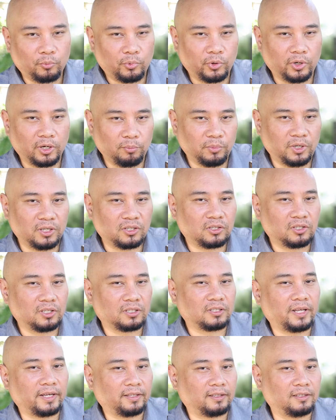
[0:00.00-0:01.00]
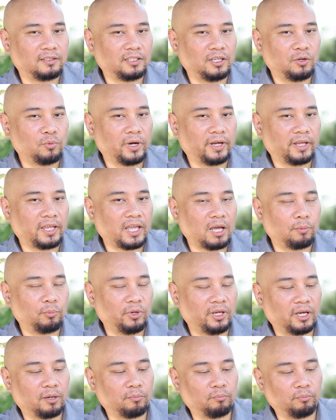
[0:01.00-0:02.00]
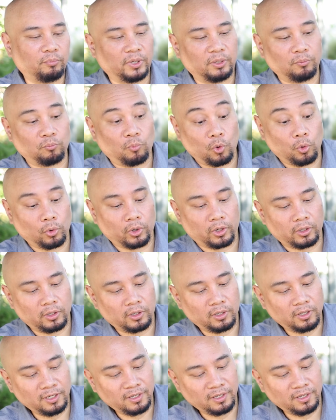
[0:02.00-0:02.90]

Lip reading: pretty much just like the ZHIYUN Cami app, but more.